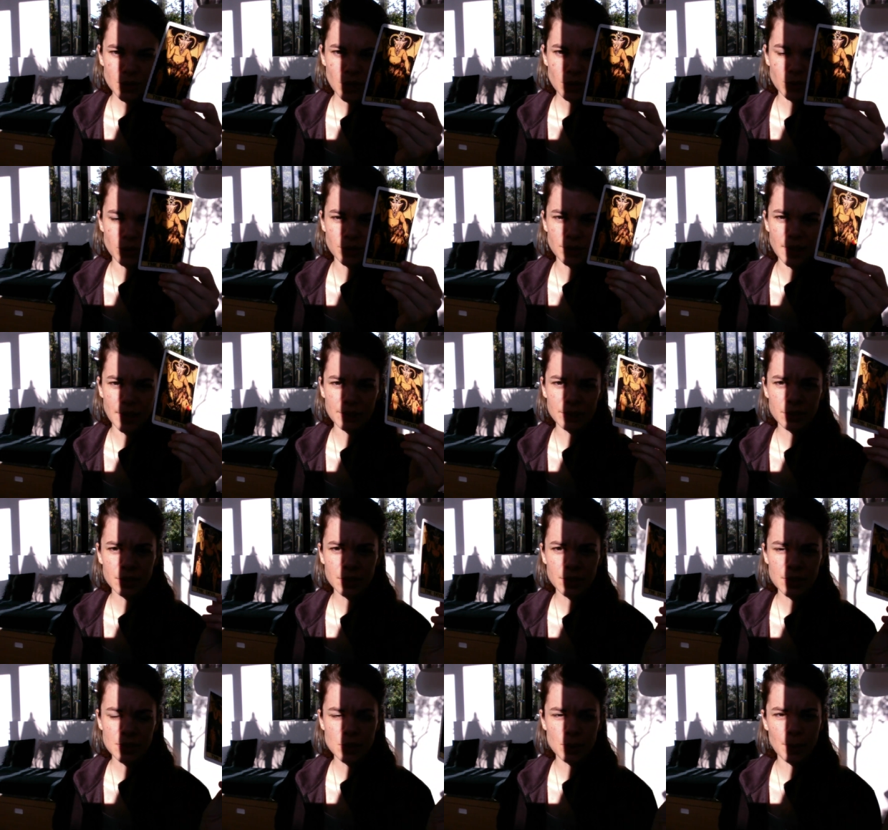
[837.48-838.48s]
The devil
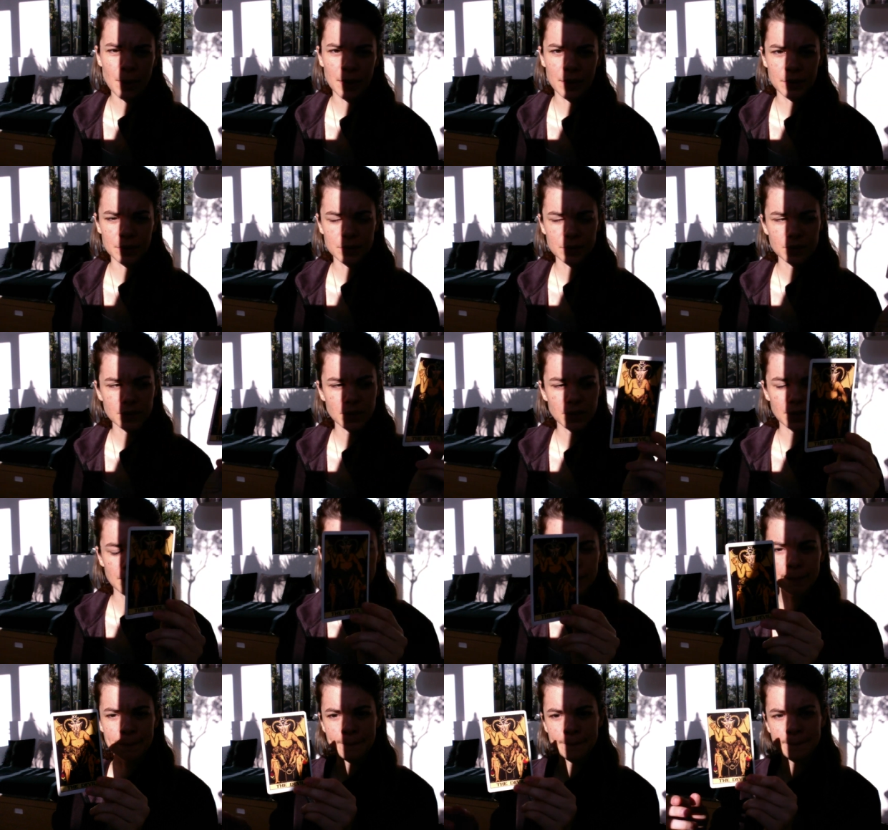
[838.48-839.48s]
is about
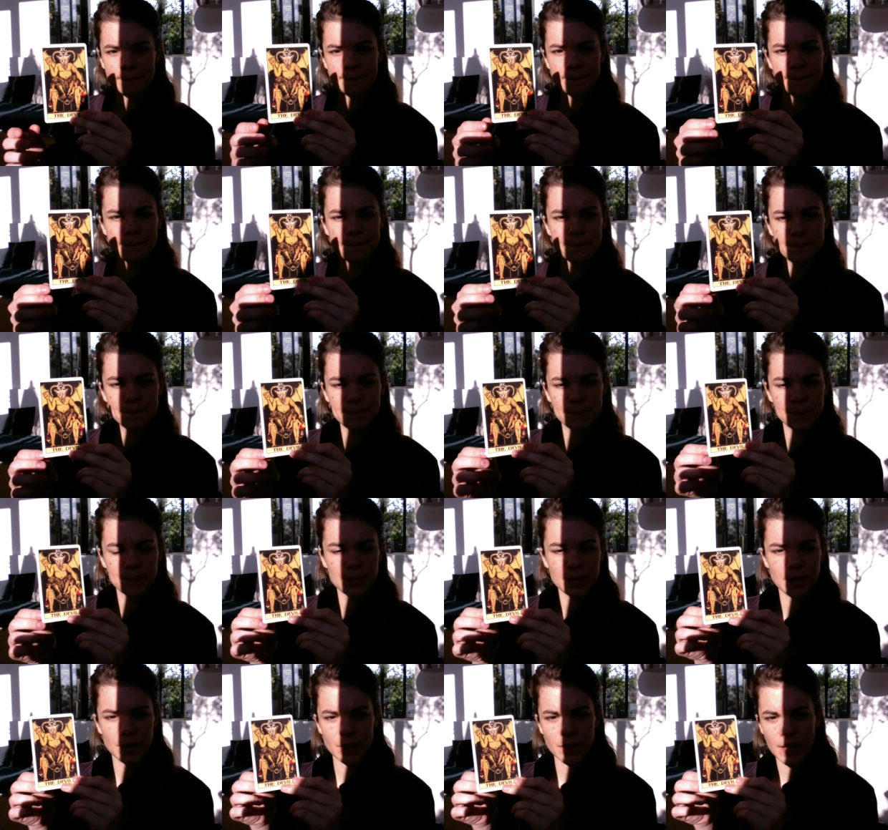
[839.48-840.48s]
um,
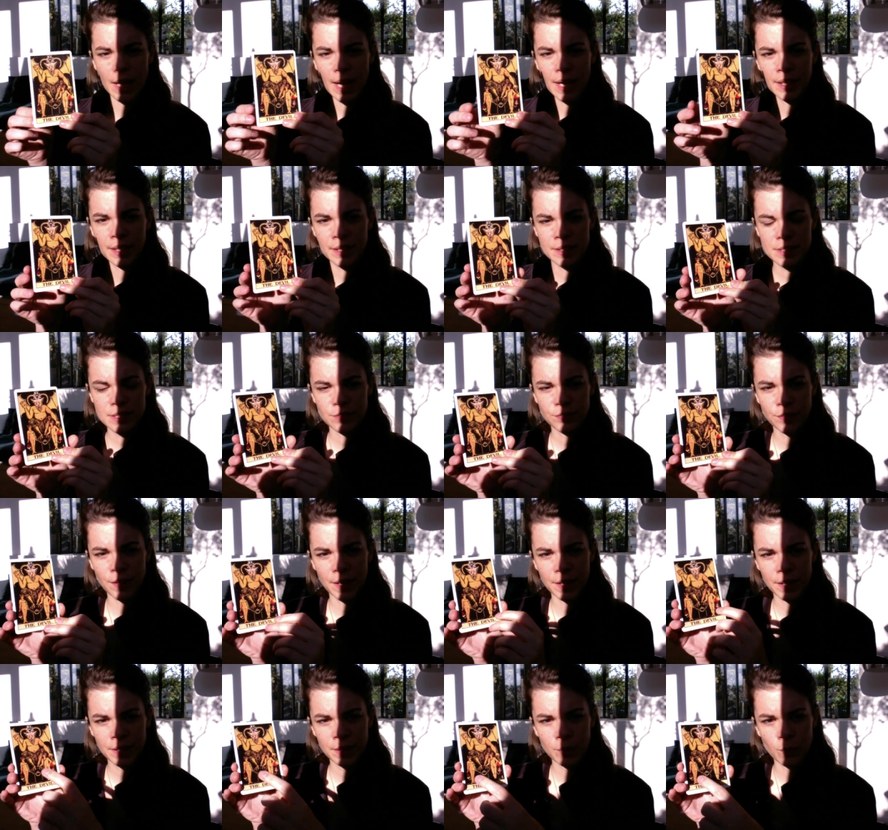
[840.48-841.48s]

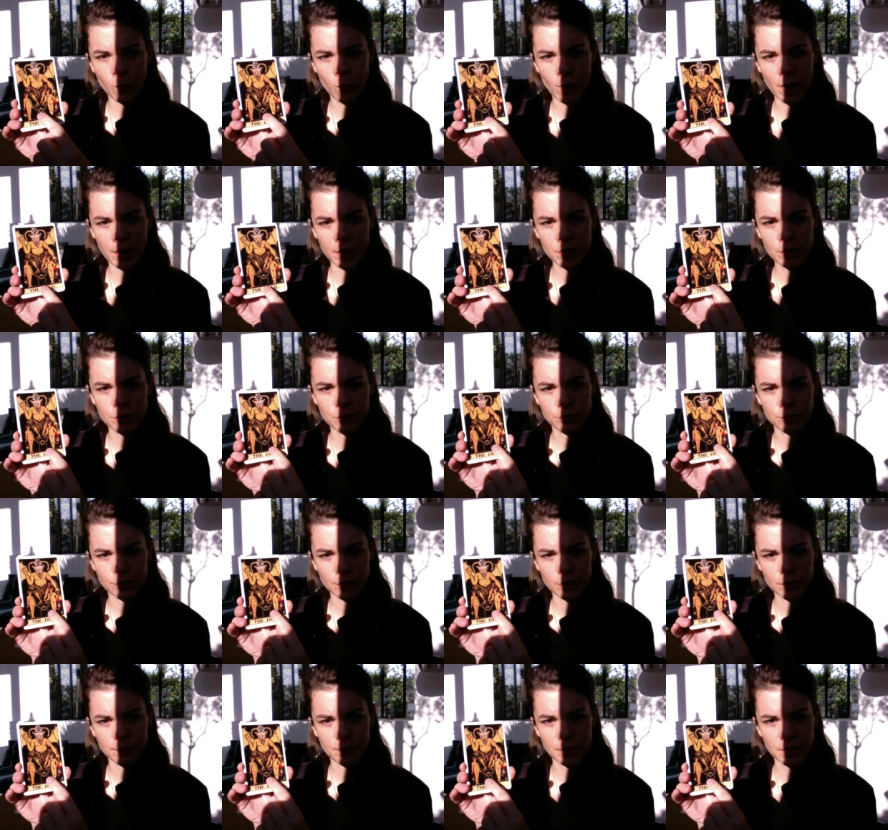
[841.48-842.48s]
identifying where you've
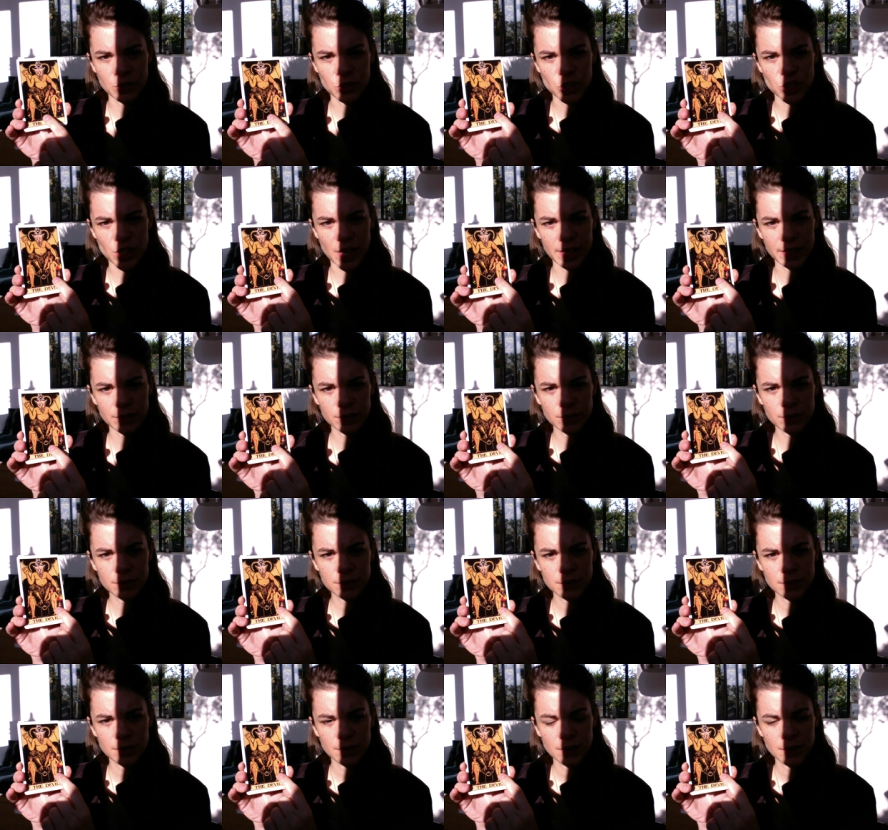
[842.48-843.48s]
been shackled,
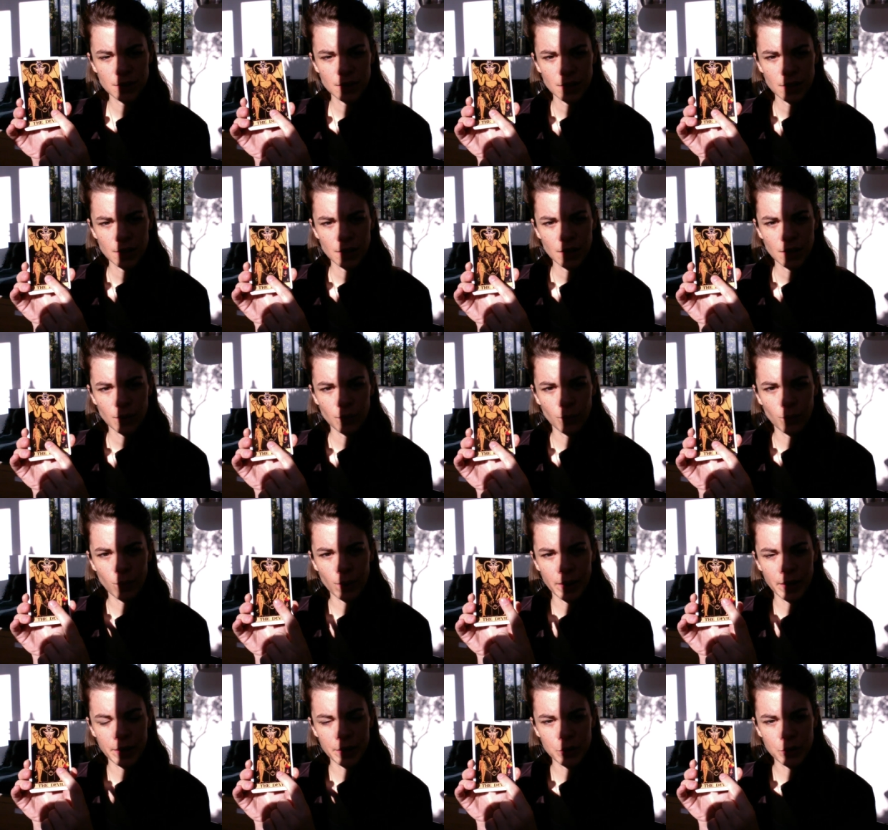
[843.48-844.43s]
where